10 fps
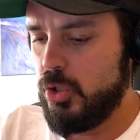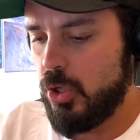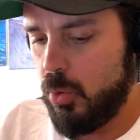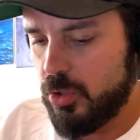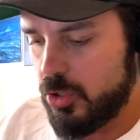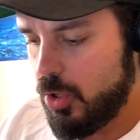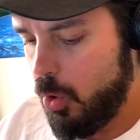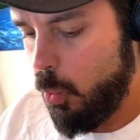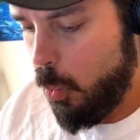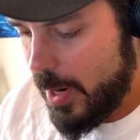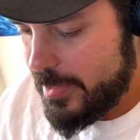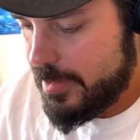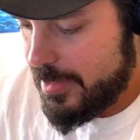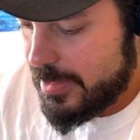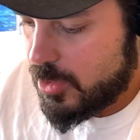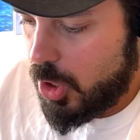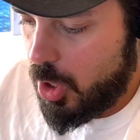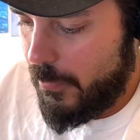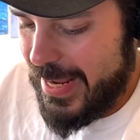don't know what this car